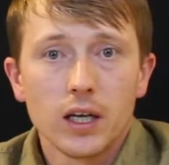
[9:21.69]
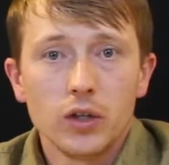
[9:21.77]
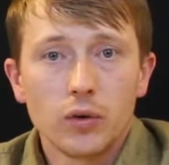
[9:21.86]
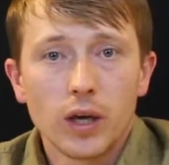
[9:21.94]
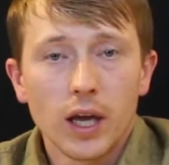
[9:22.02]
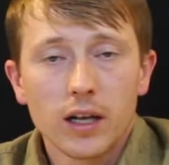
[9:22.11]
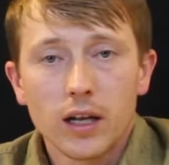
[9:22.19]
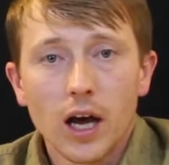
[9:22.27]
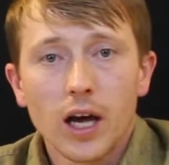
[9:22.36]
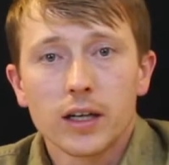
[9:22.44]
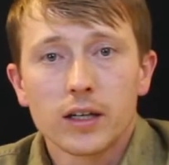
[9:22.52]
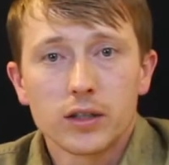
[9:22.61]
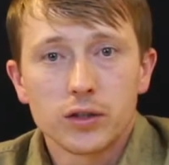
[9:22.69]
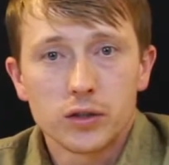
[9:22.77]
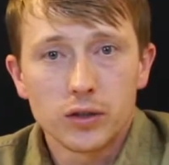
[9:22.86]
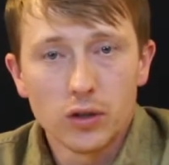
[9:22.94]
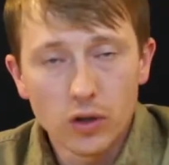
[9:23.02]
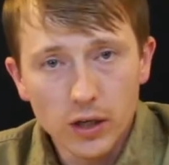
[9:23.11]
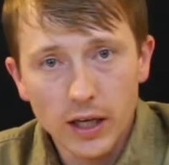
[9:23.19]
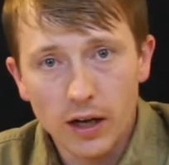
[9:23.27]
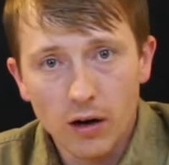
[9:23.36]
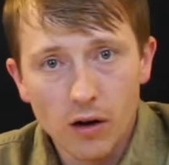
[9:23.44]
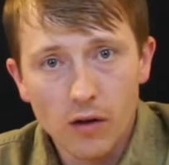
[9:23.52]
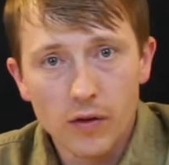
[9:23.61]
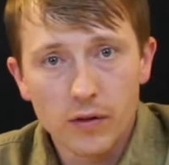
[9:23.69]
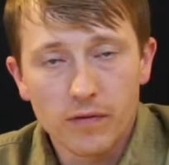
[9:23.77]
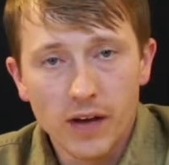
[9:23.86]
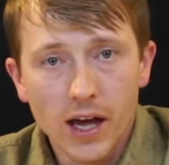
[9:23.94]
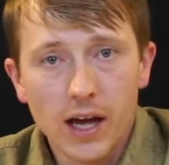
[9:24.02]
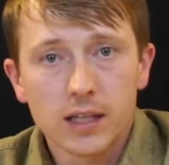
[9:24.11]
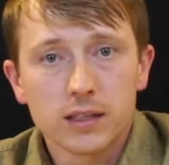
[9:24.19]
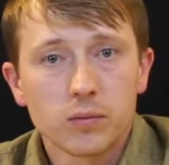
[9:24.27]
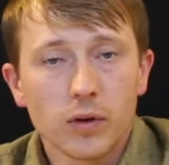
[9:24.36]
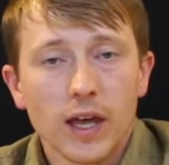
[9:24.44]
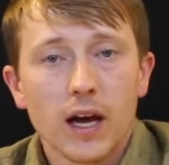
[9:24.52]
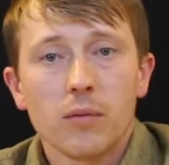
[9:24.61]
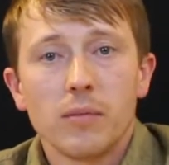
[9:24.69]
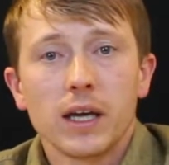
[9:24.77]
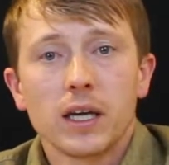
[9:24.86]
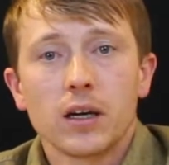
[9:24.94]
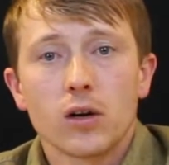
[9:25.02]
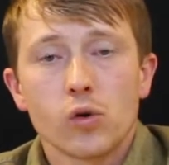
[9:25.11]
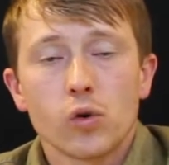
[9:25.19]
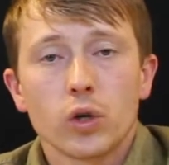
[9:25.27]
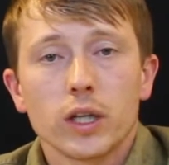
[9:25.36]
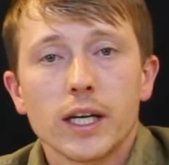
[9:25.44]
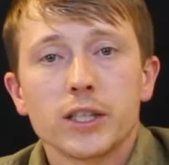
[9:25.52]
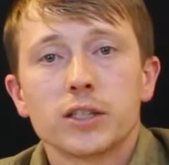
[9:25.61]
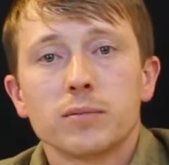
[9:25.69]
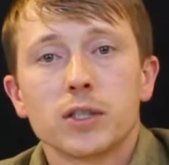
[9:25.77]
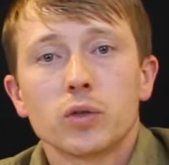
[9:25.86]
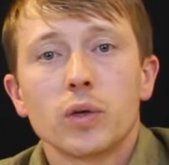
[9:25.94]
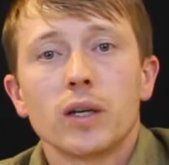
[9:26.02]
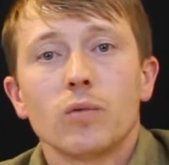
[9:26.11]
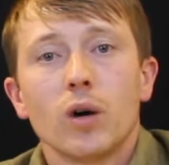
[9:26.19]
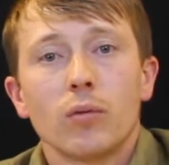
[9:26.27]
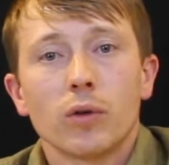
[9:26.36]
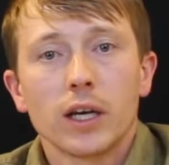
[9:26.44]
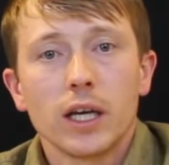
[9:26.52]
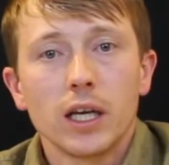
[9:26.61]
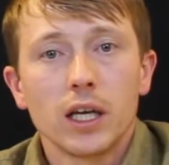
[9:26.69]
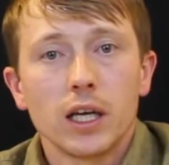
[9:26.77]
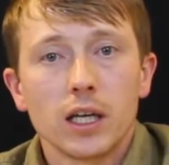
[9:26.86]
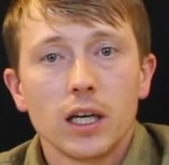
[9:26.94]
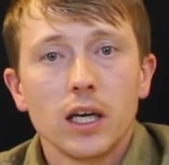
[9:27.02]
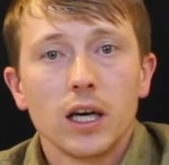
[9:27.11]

You cannot look at all the facts without making a correlation between what we're eating